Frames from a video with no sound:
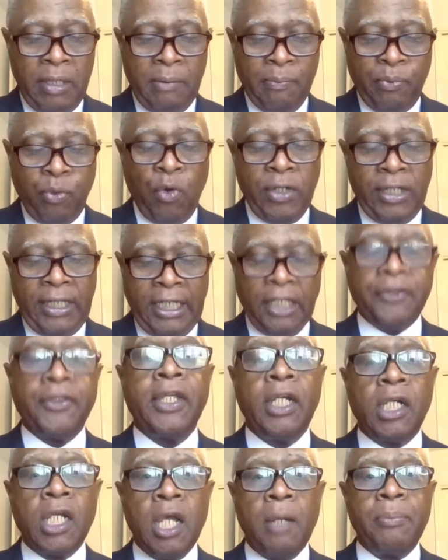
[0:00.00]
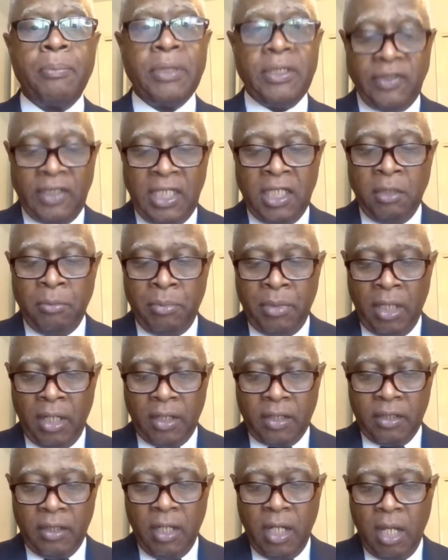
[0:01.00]
important healthcare companies in
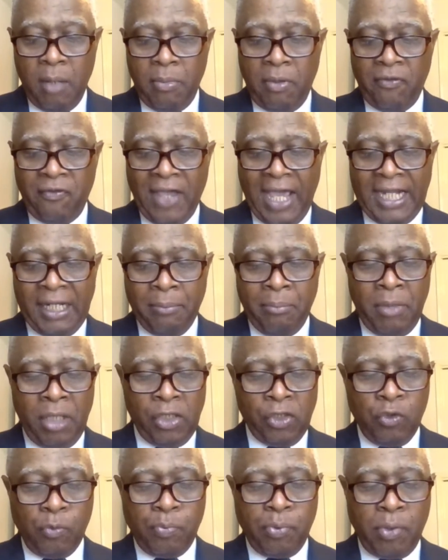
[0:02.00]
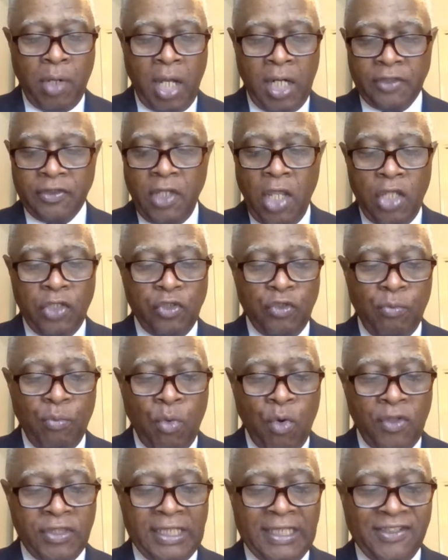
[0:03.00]
America, providing medical products to
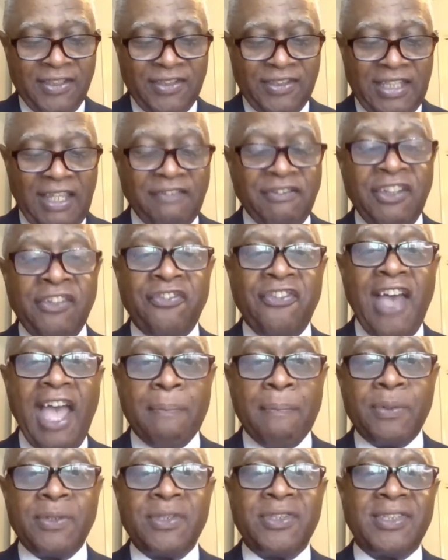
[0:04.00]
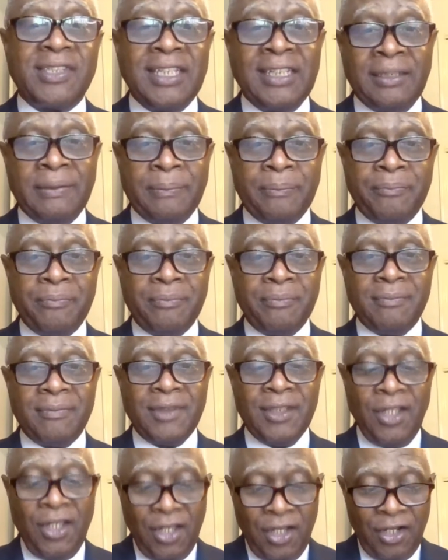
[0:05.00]
more than 75%
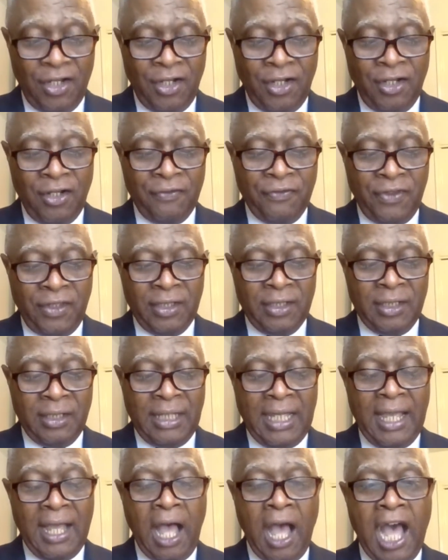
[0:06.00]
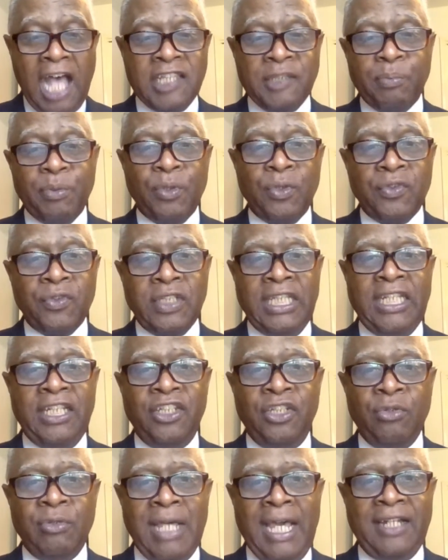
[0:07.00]
of the hospitals
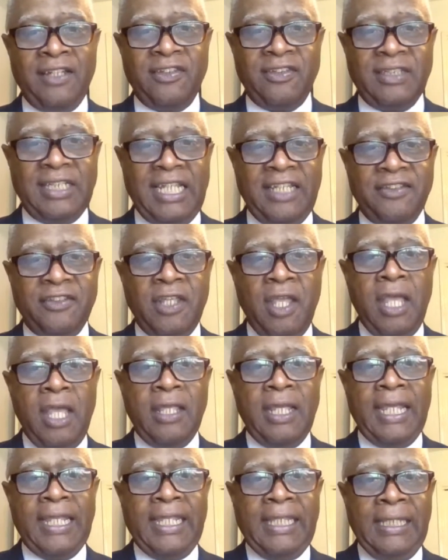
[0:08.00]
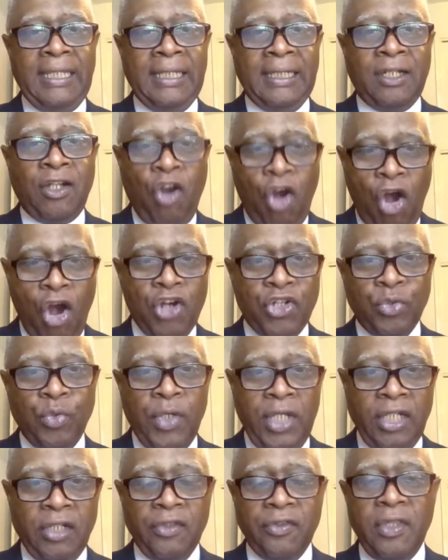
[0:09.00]
in the United States.
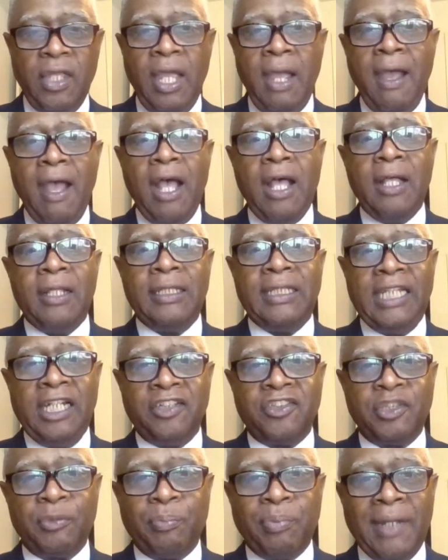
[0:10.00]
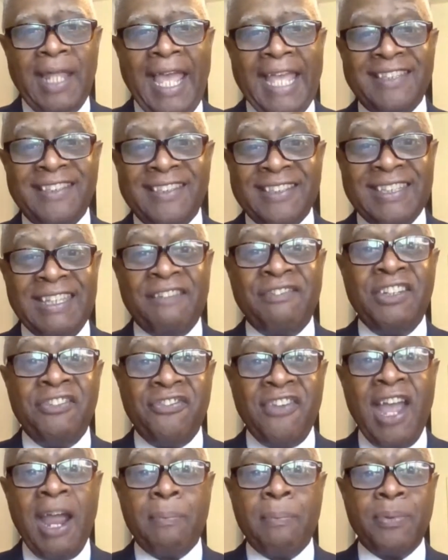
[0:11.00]
Cardinal Health, they are supplying
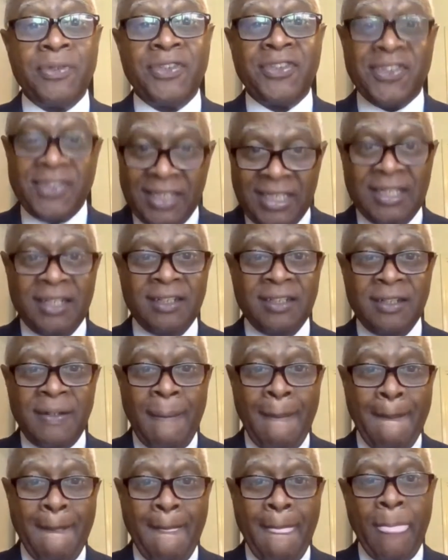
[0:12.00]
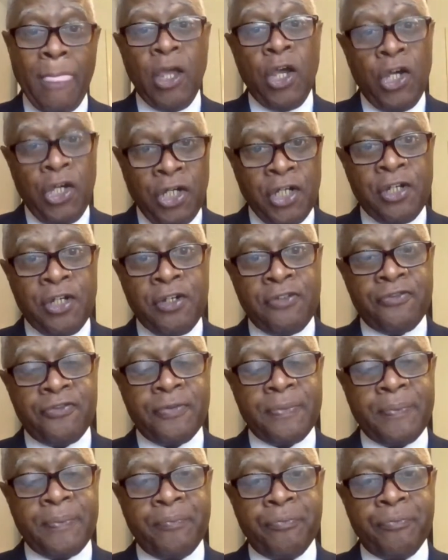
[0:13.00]
75% of